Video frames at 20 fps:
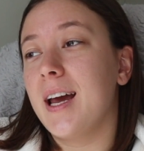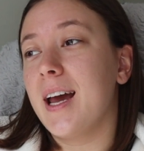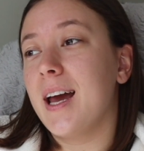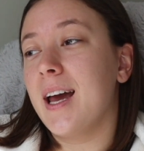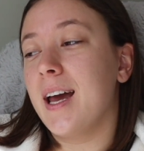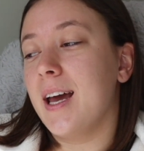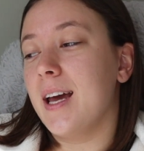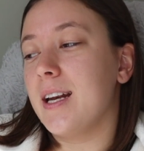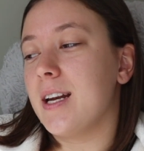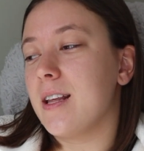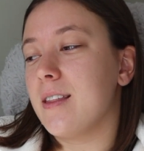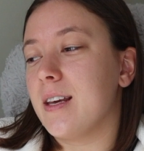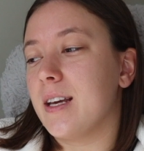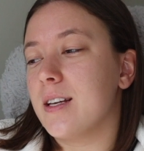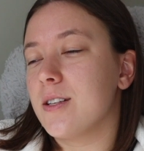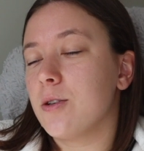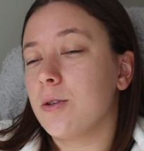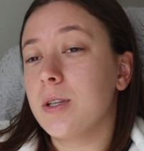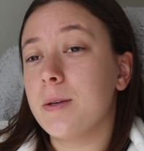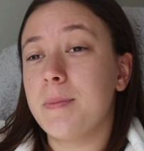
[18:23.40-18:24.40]
and I think
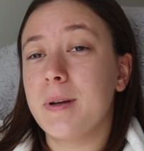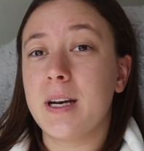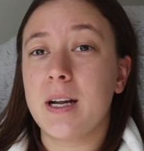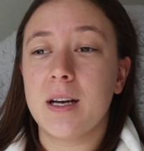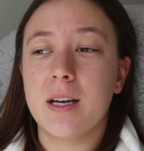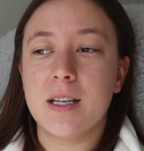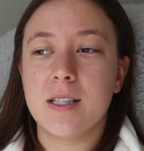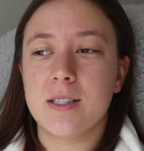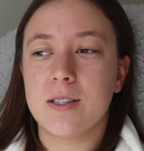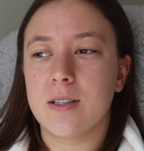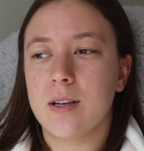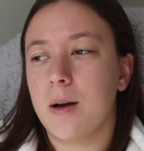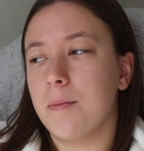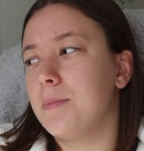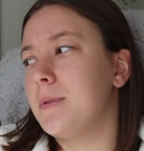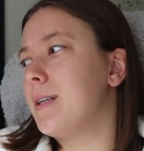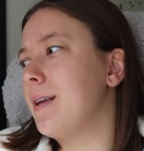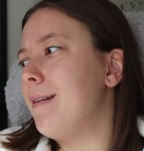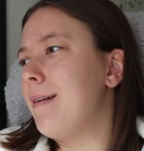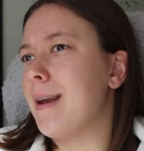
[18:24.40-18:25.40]
it's
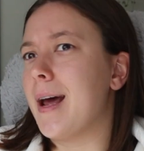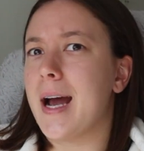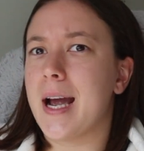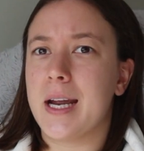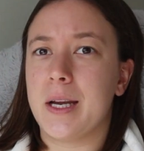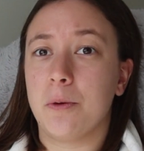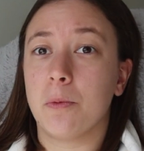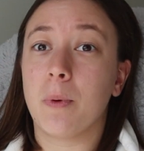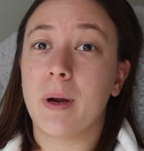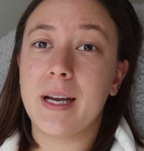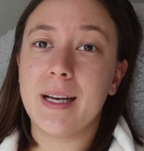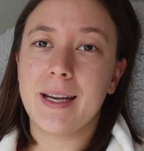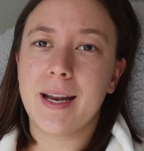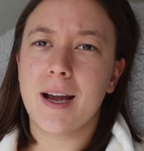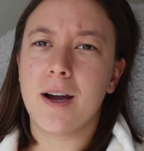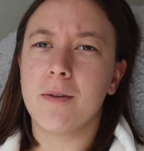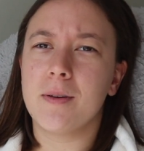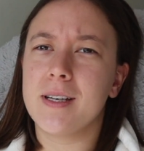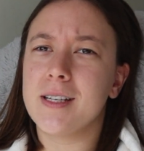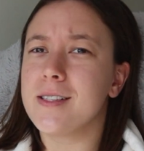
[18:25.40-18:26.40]
up to 9 right
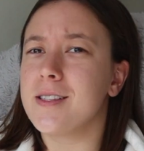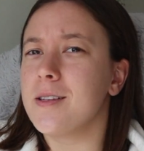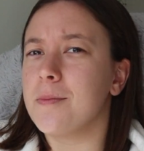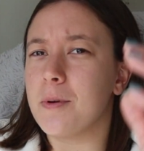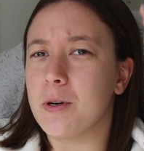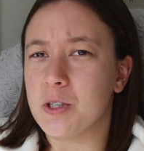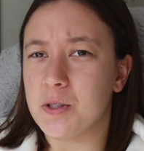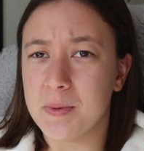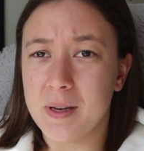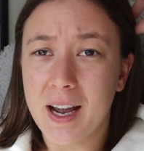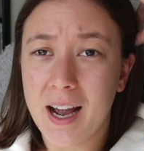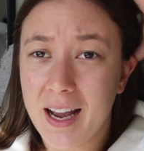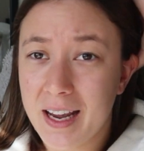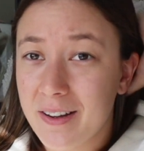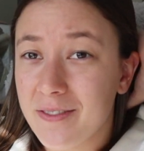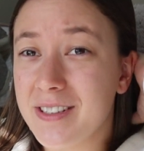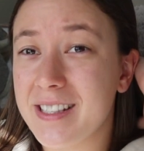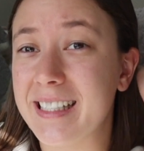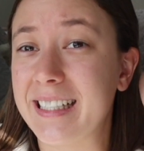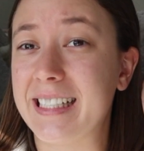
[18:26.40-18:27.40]
now, and it's supposed to be a high
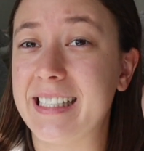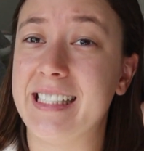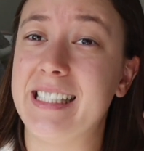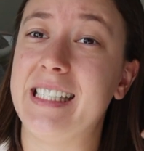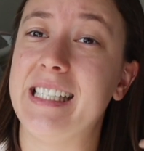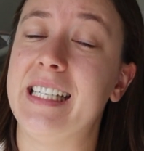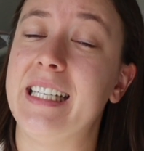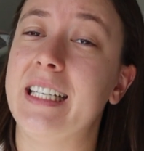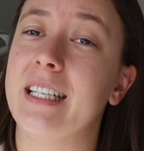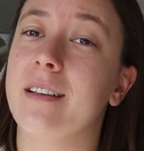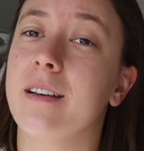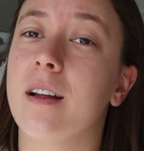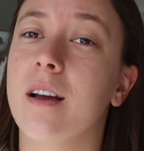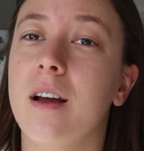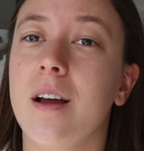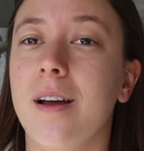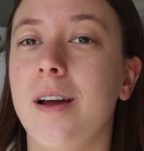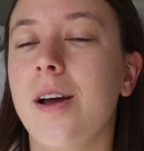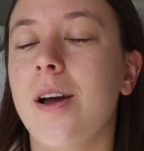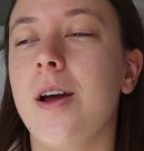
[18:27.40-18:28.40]
of 16.
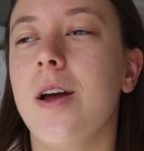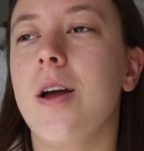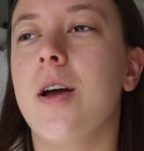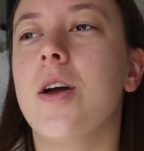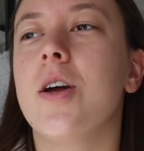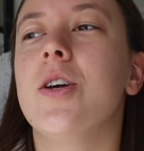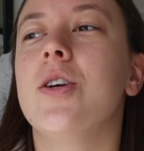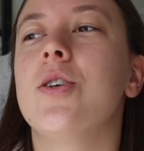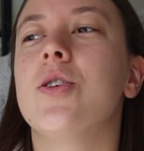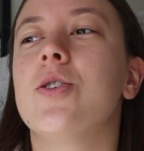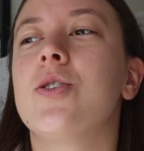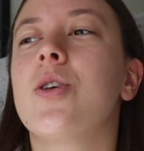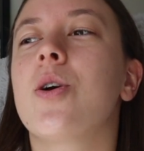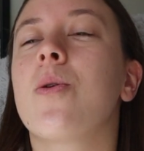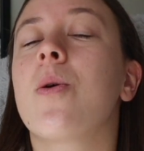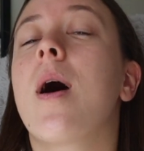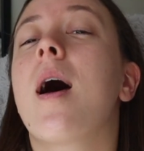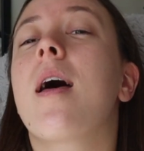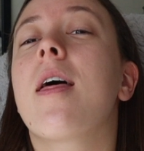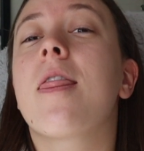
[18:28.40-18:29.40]

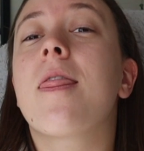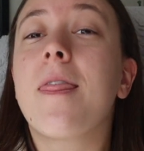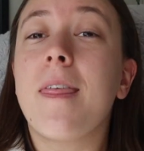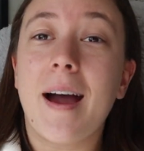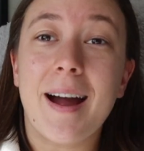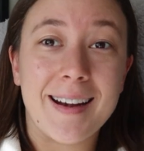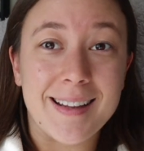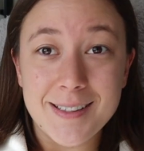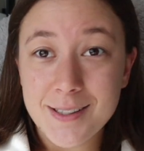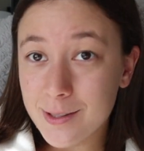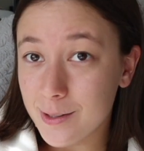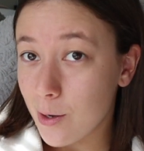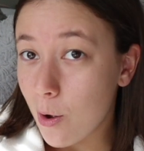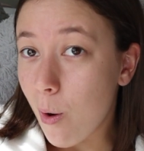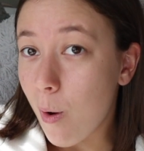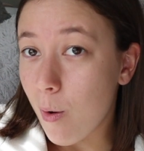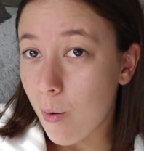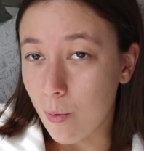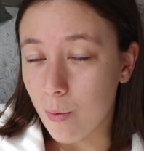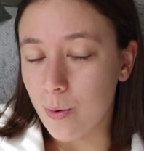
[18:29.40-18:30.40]
So that is
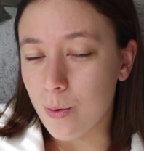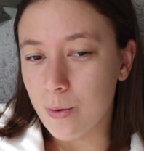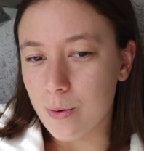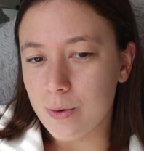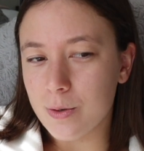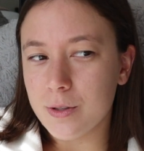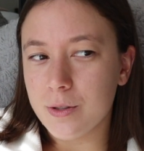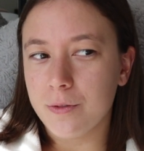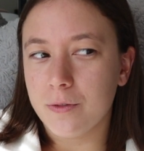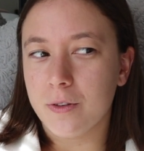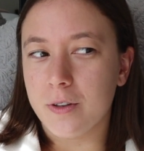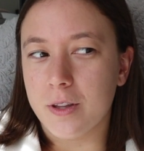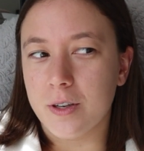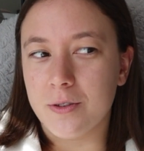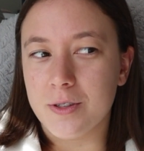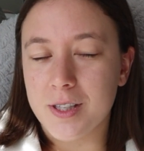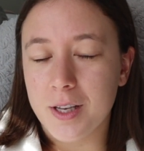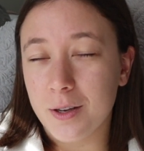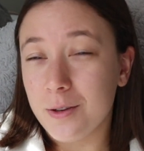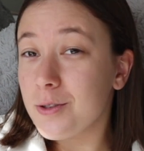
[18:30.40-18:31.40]
cold for
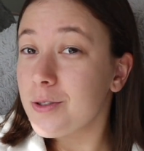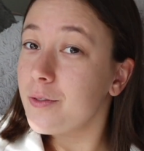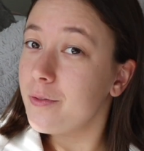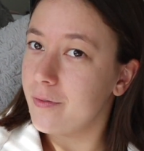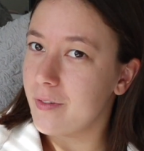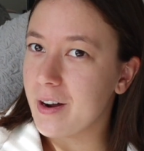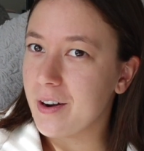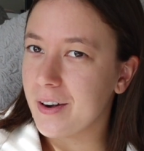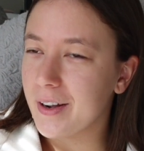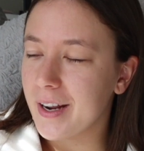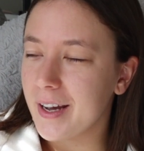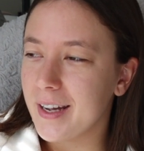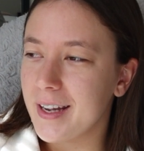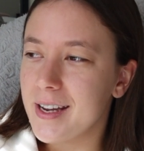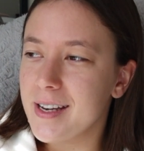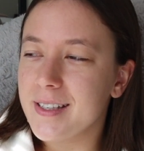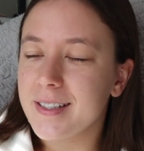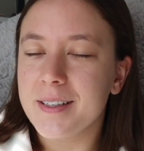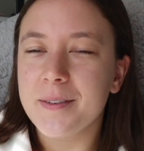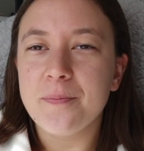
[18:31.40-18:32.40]
those that use
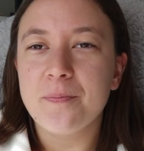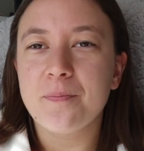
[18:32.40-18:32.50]
Fahrenheit.